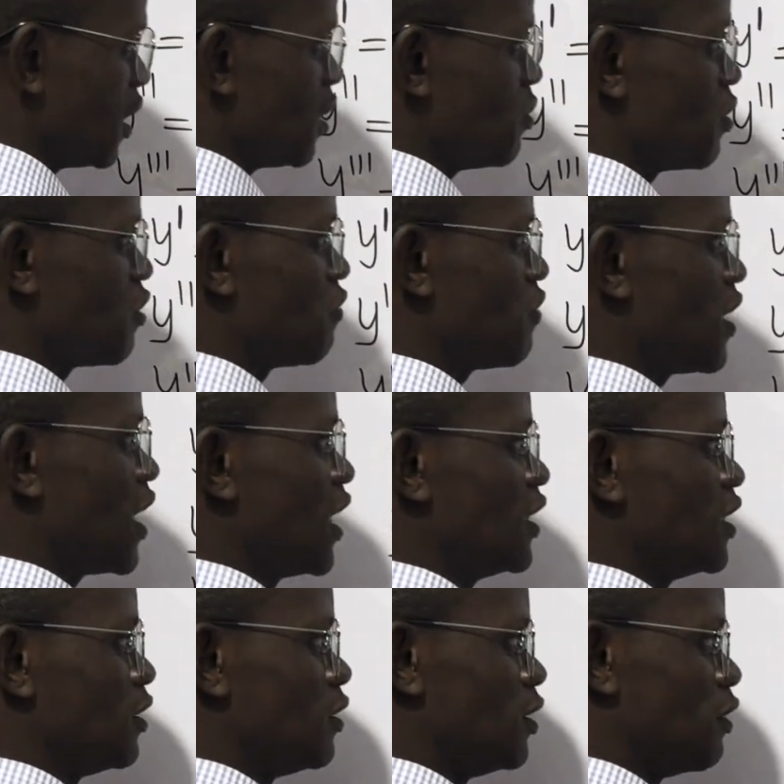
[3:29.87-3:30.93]
You want to find
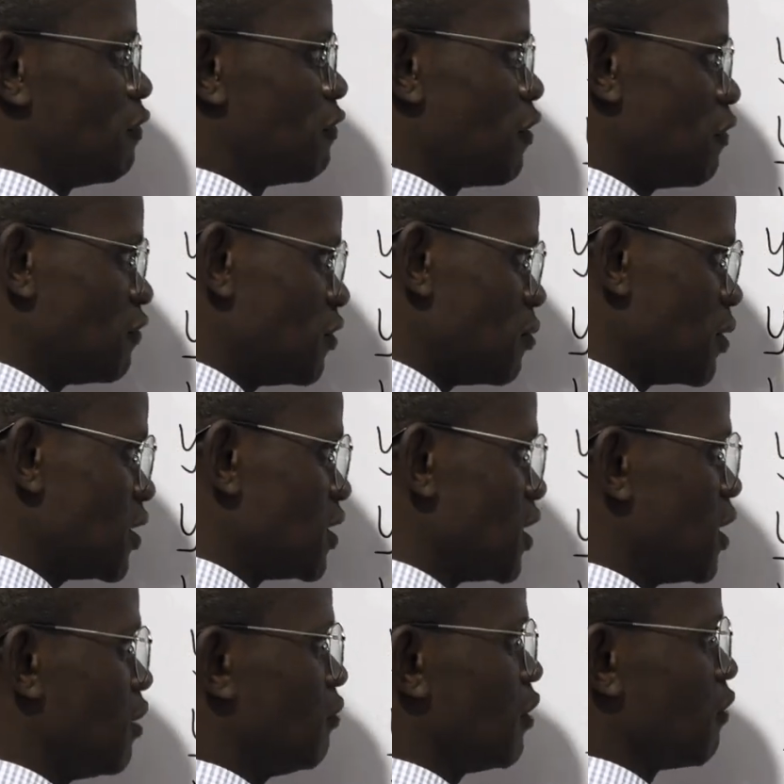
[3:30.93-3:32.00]
the fourth derivative,